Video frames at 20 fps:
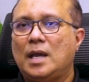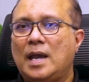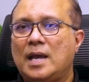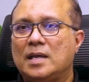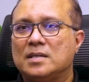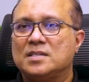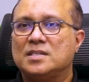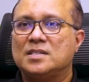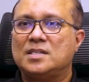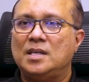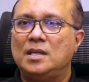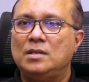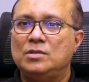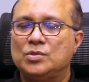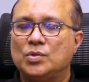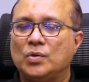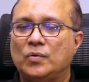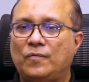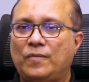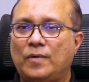has seen
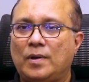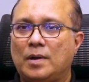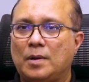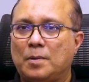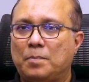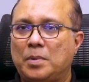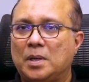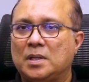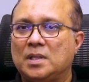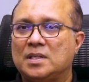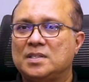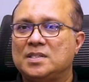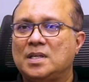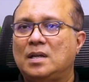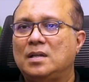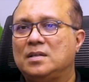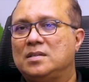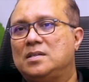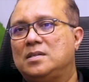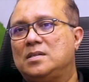so far, but the
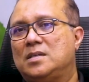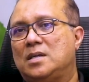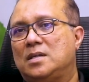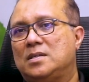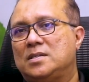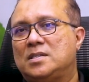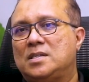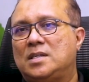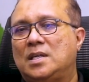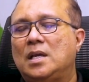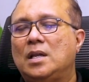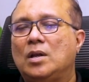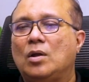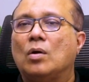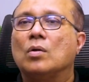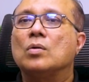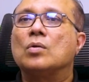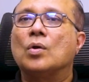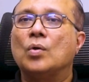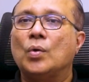challenges are still
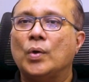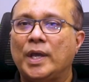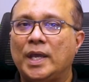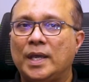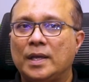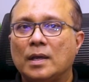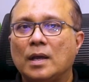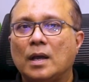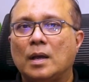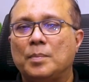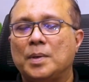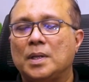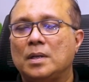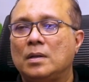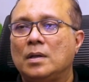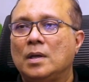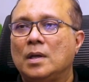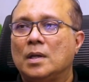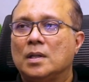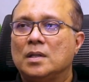ongoing.
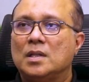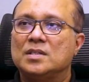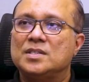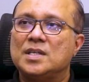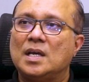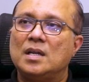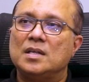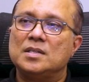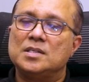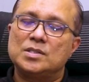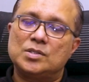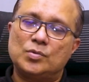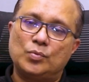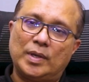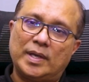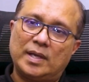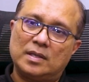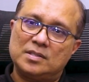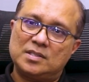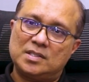The challenges we
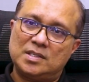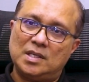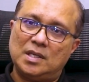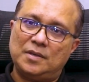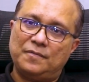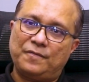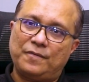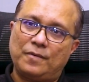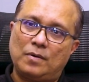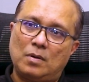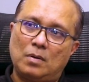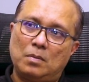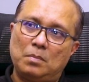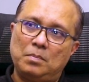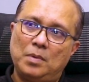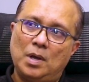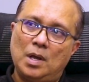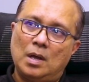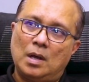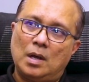can see from
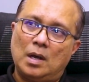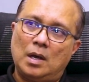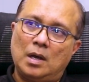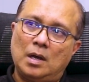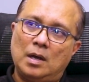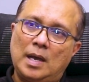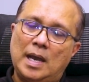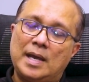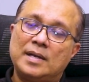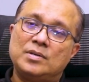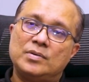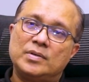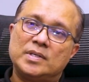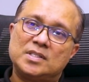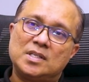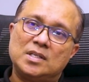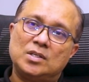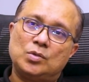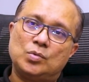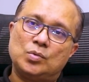
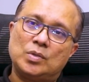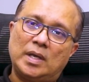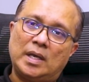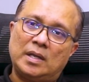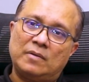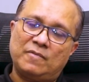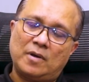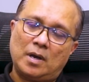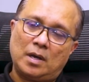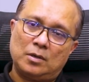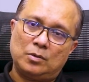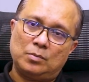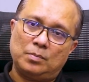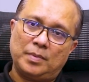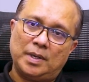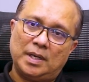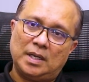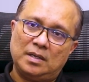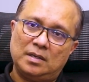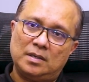addressing to the
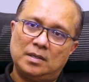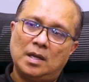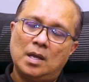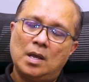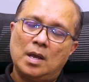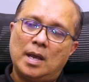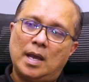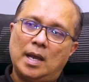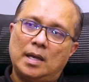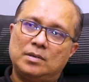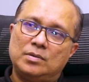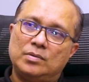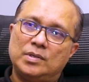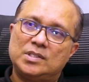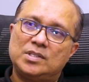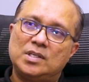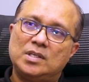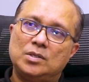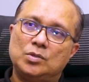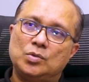environment,
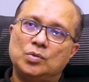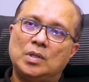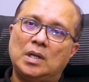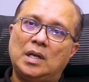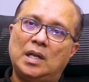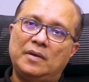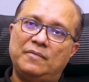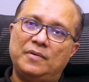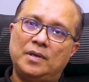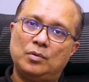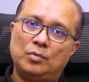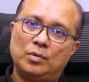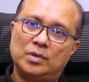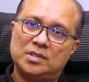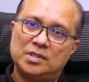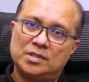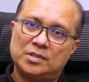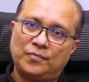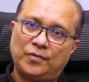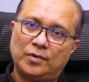addressing to the living
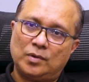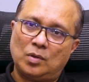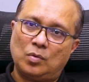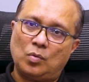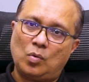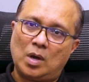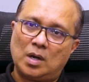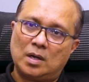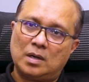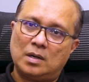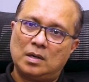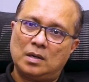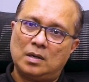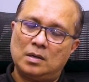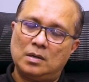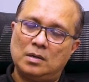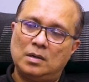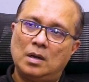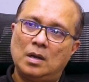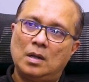wages for the
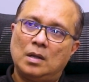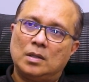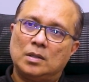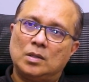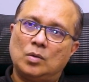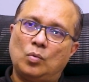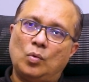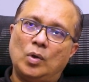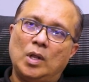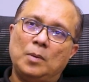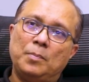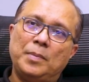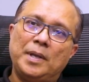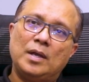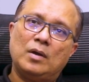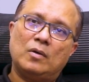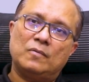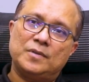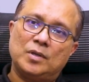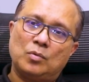worker, the
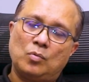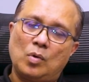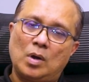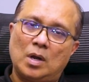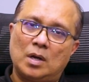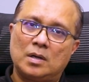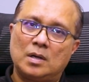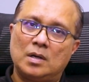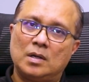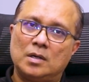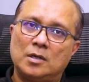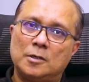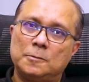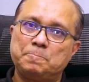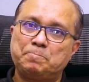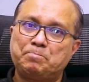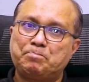well-being of the worker,